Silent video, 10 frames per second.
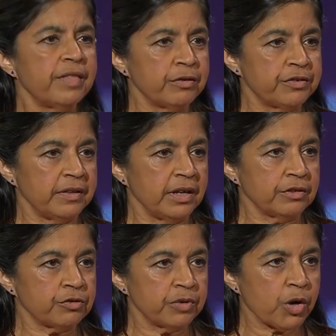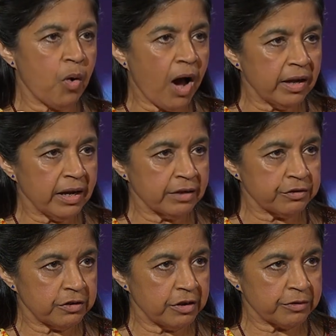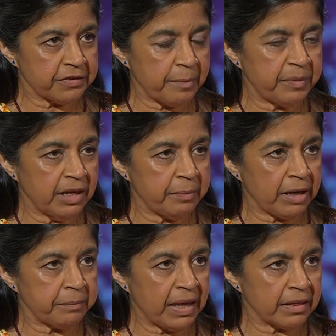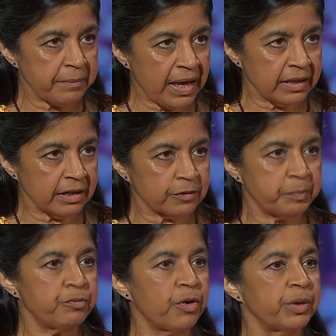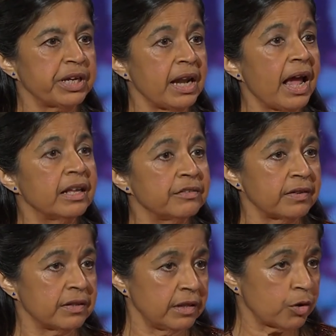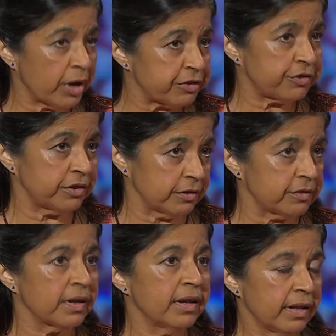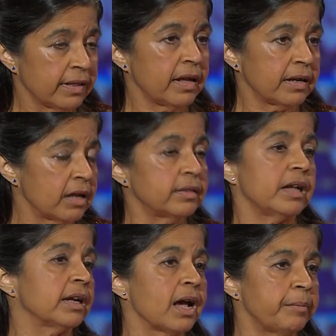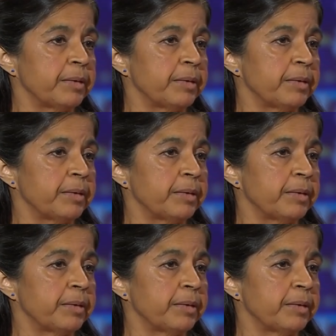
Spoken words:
of those things require us to know something about mathematics before we can answer the questions that come